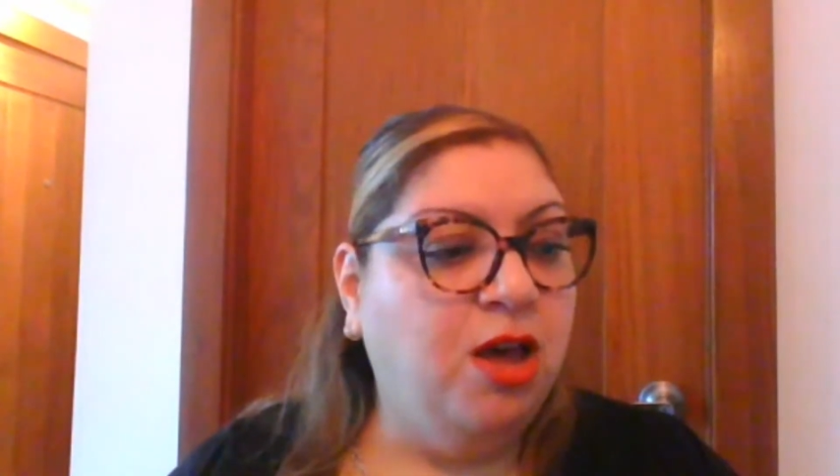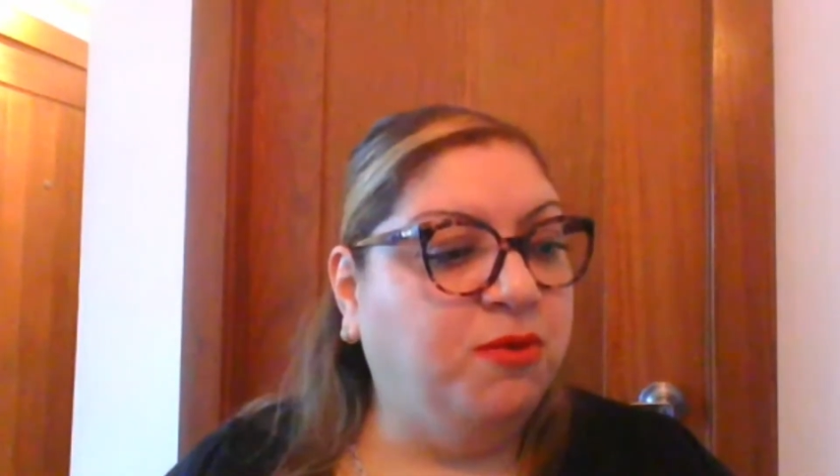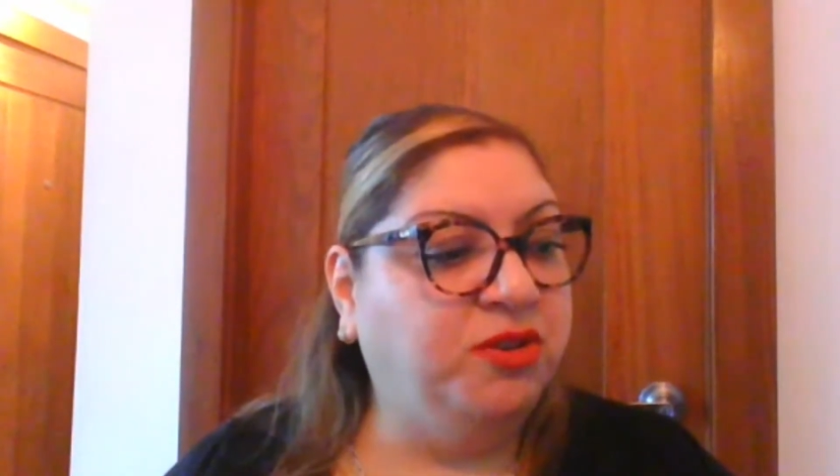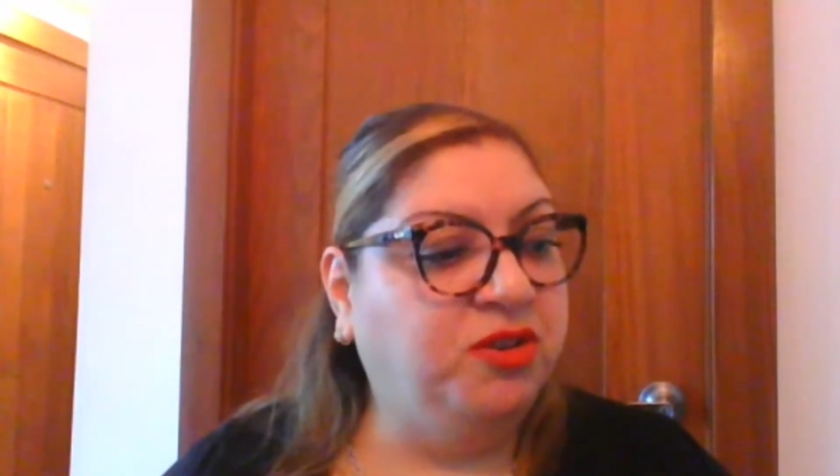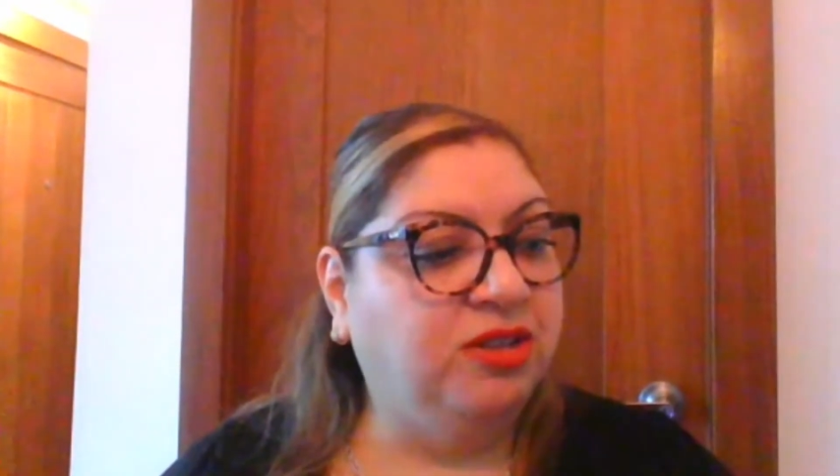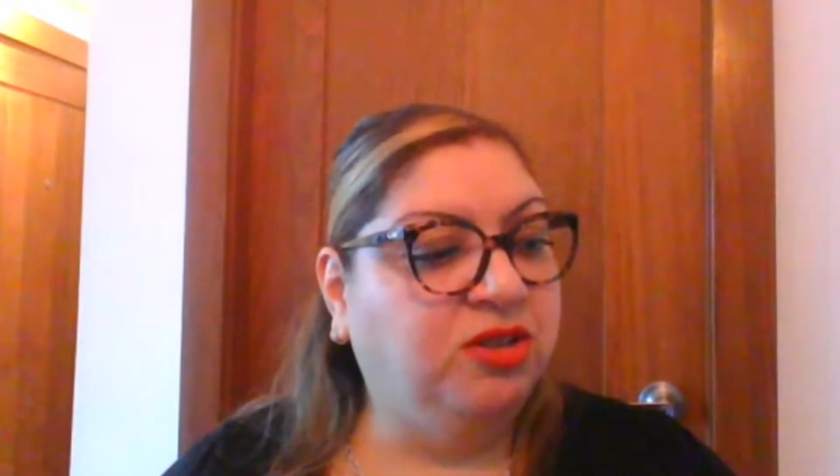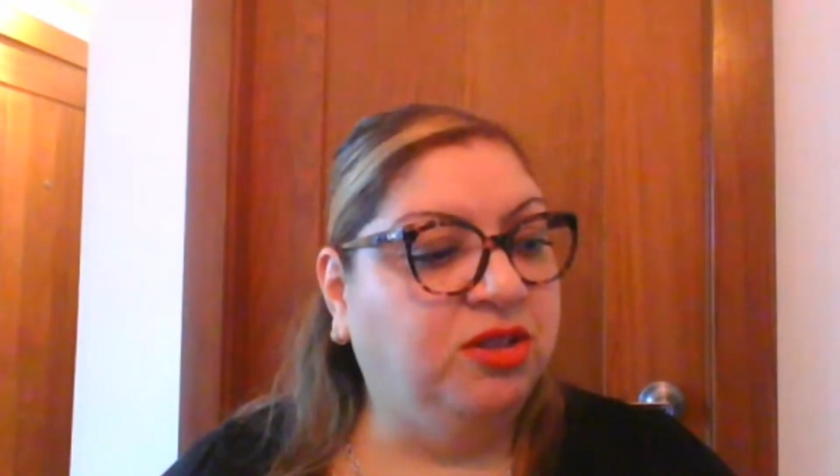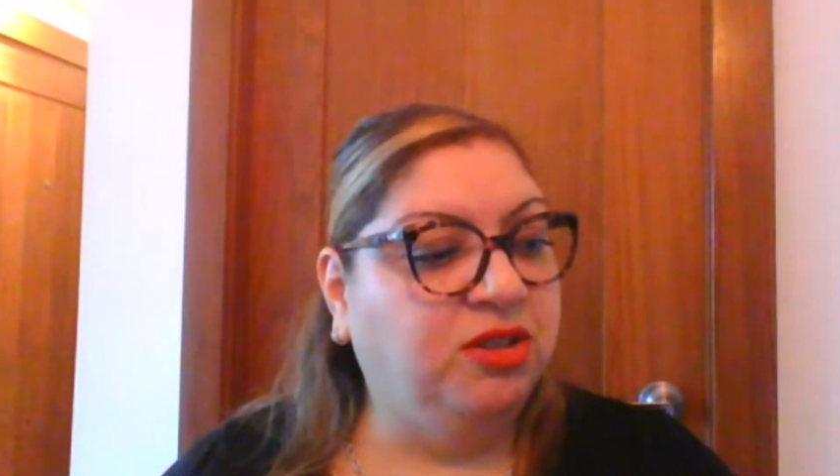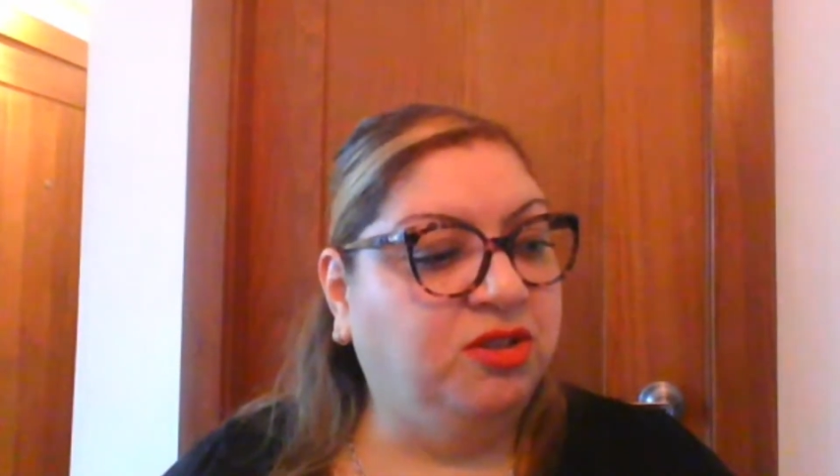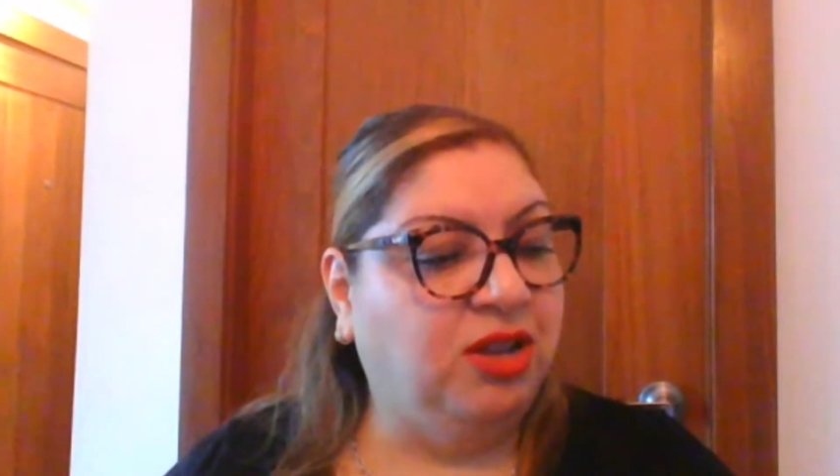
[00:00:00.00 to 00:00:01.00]
Once you get
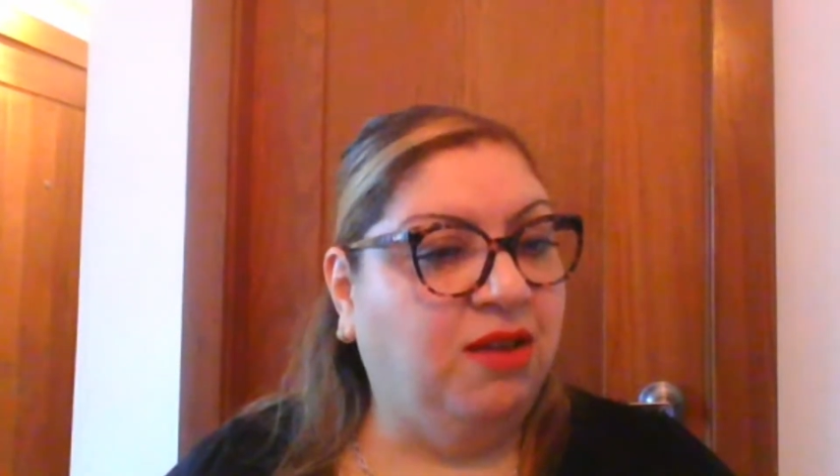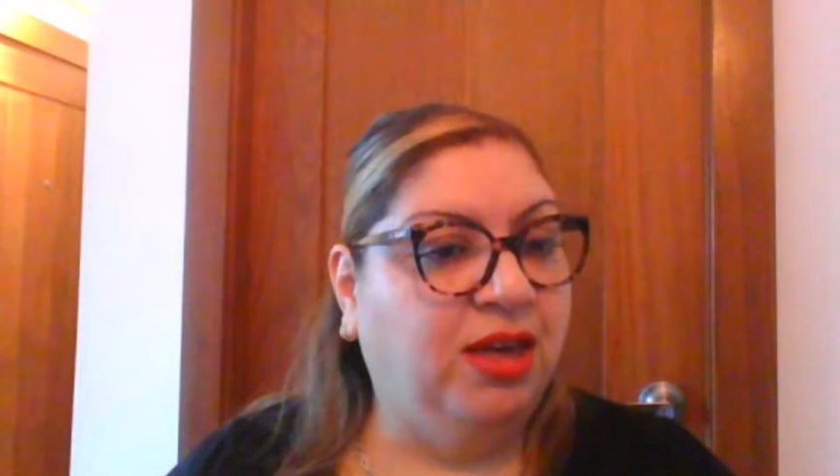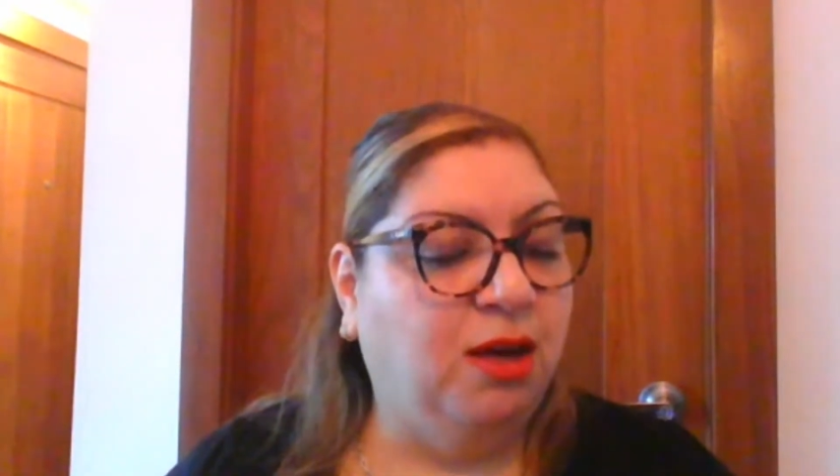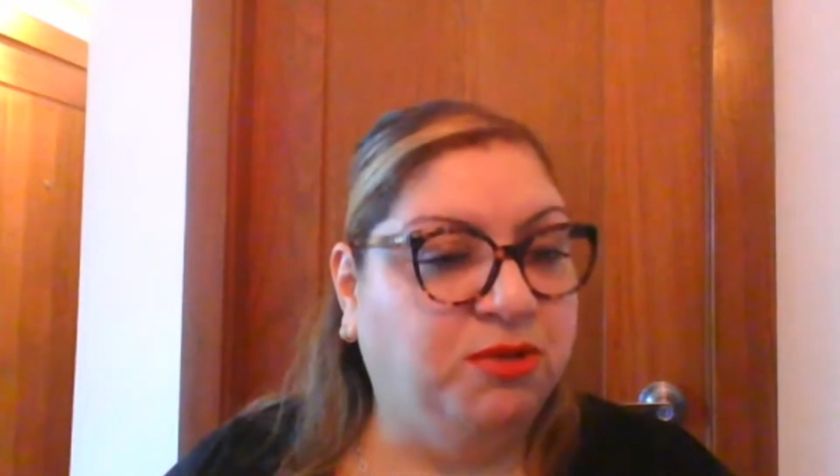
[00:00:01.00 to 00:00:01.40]
to La Vega,